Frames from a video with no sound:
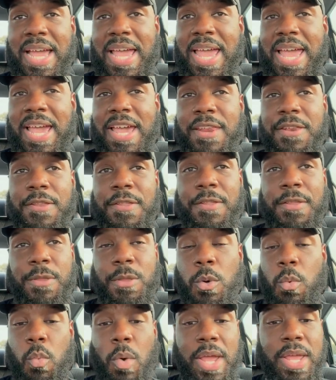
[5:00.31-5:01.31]
and
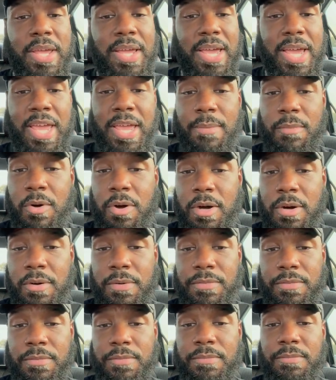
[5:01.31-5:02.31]
the weight came
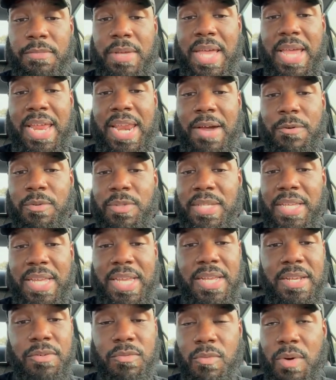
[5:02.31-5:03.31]
off. And I was
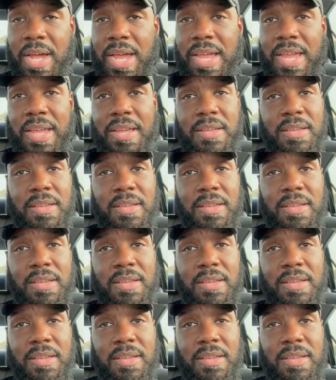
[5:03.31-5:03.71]
eating right,